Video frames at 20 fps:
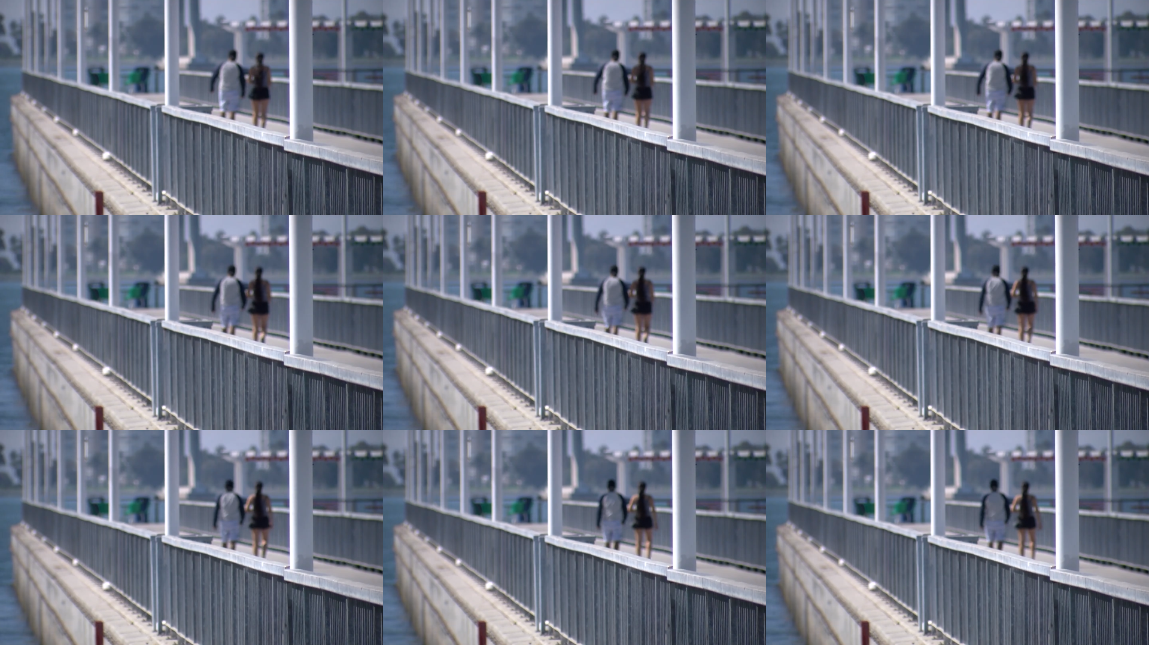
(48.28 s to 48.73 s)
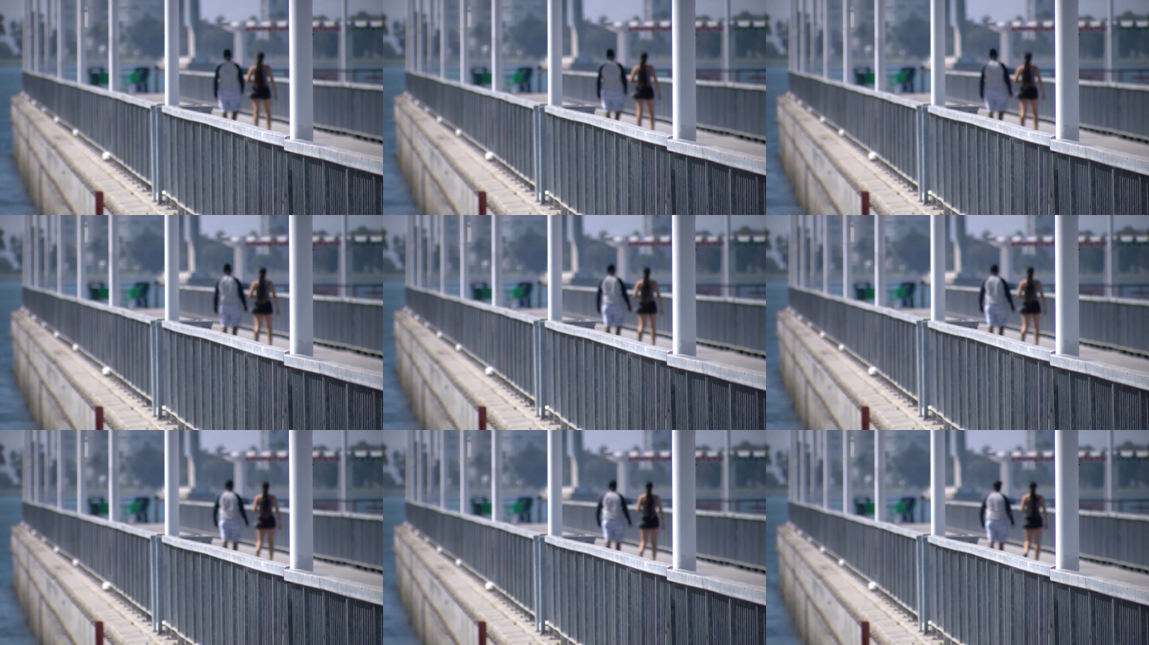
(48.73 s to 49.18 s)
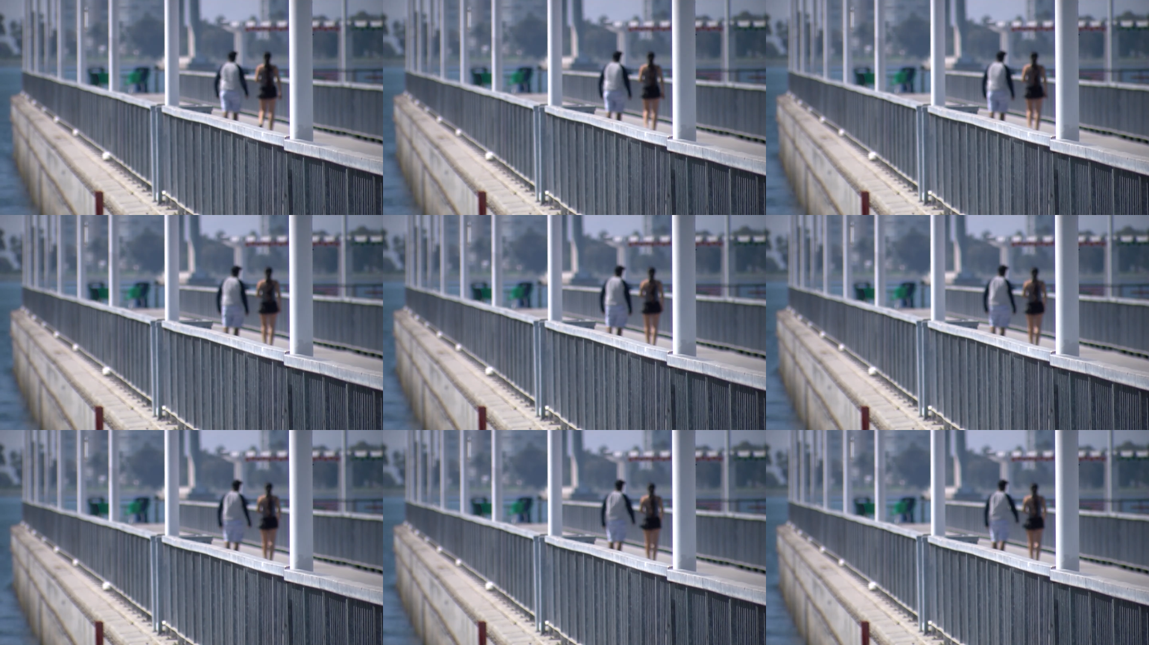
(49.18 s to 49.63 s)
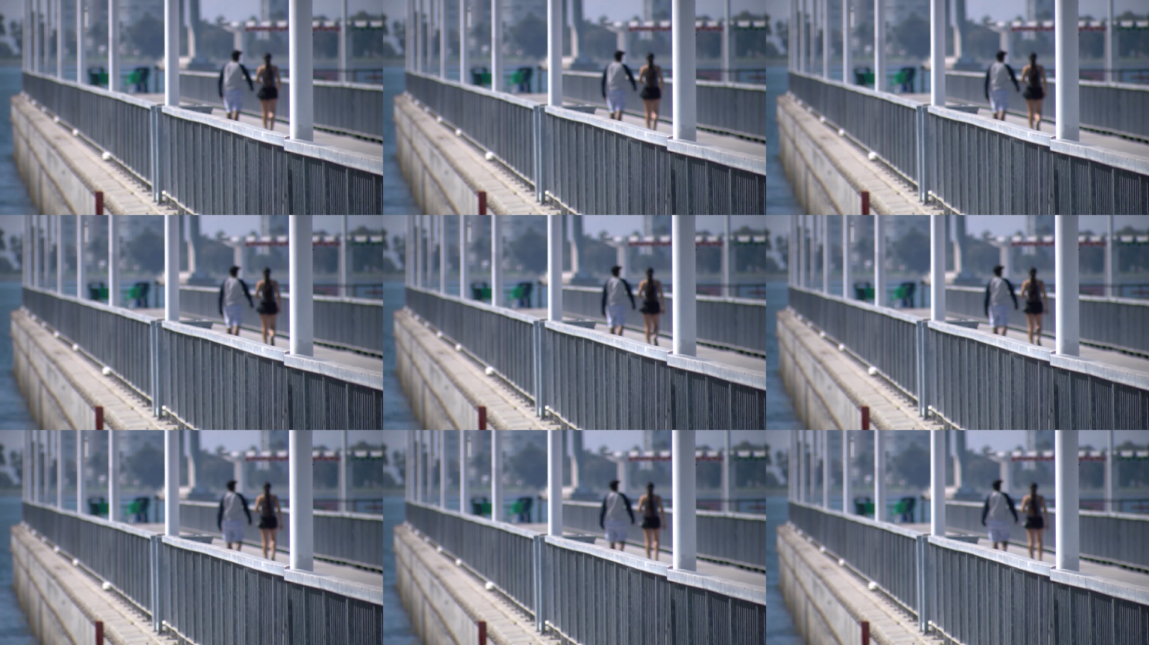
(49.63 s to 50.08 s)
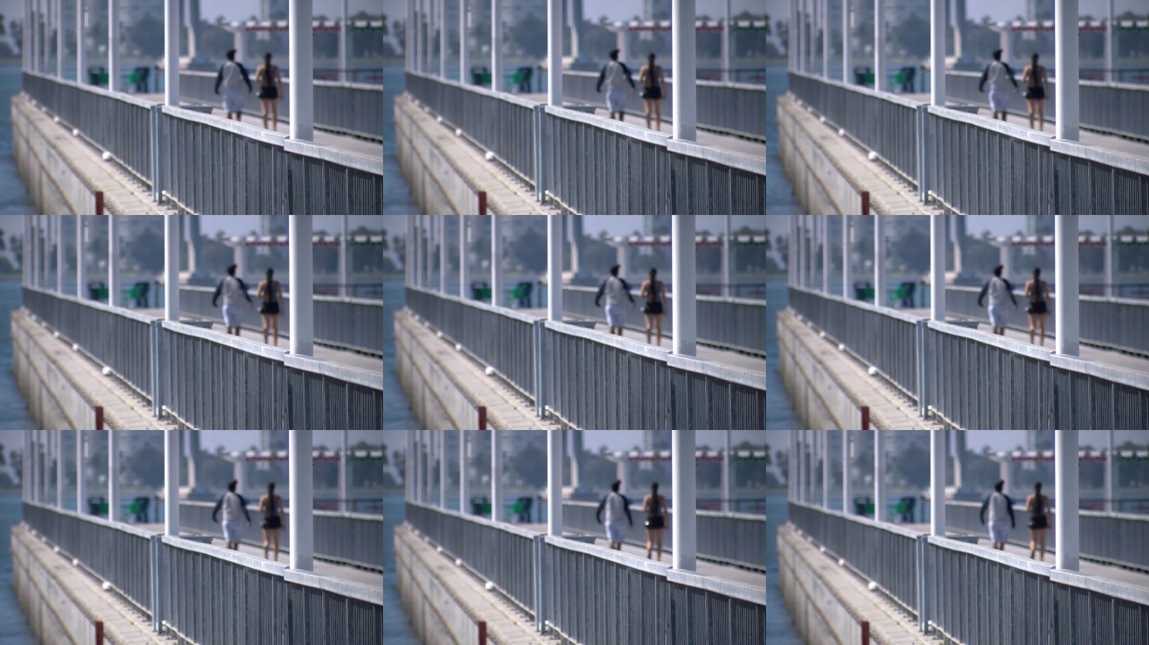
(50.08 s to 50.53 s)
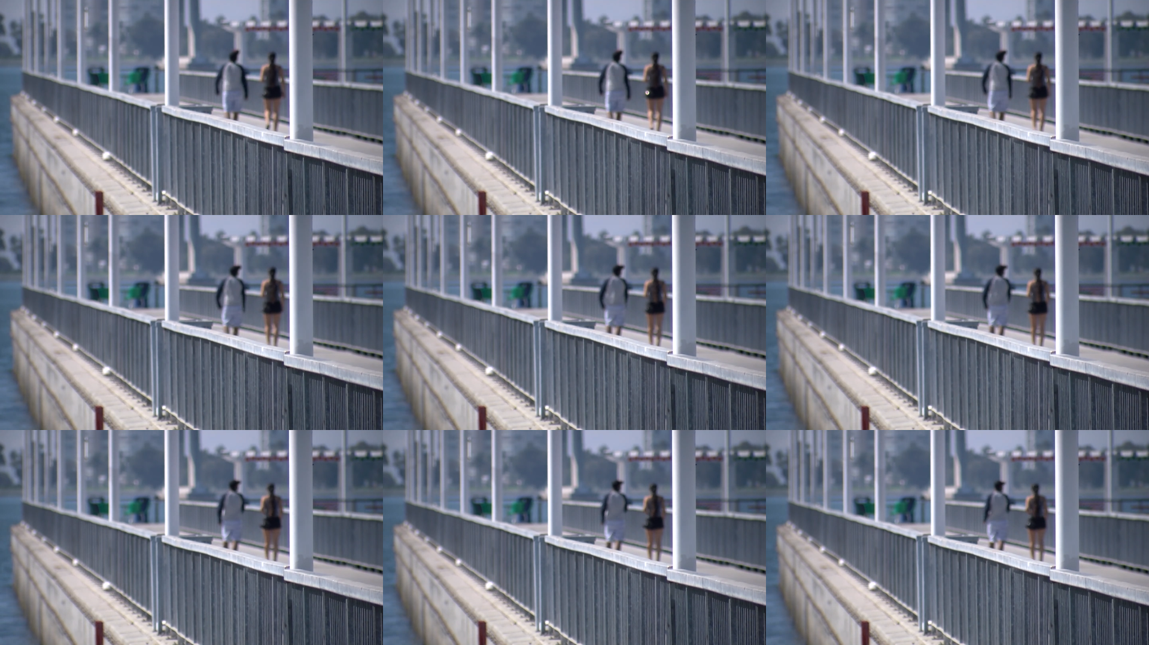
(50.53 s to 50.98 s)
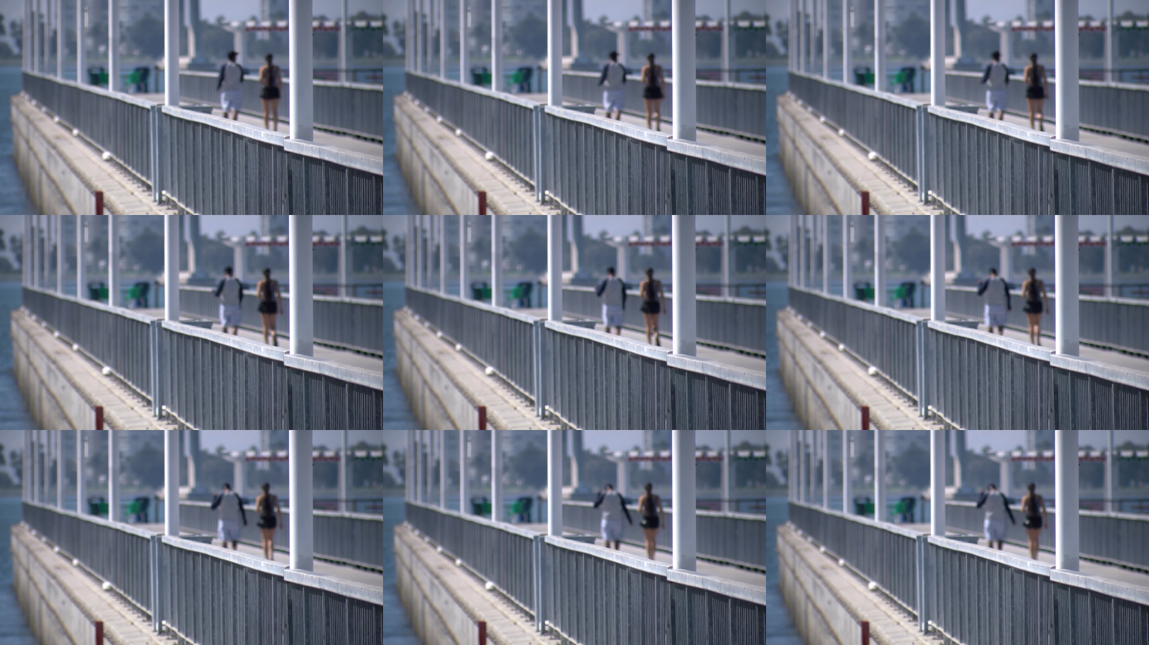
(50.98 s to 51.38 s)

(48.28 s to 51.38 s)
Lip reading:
[unreadable: no face in view]